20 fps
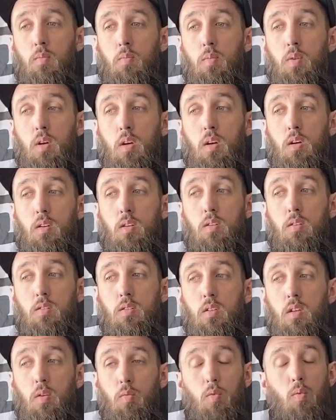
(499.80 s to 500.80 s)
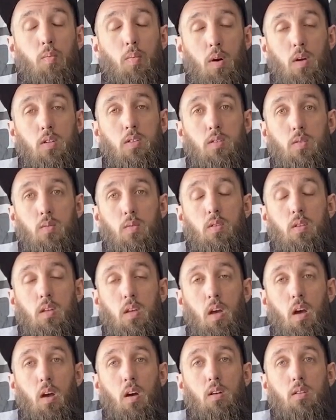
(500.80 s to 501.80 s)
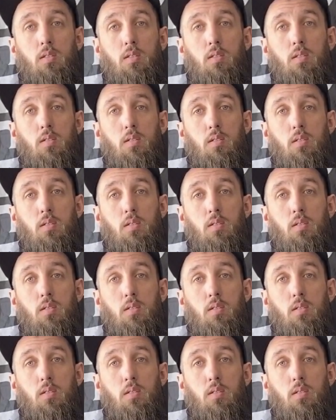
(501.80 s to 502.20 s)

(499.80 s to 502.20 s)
because it will bite you in the ass.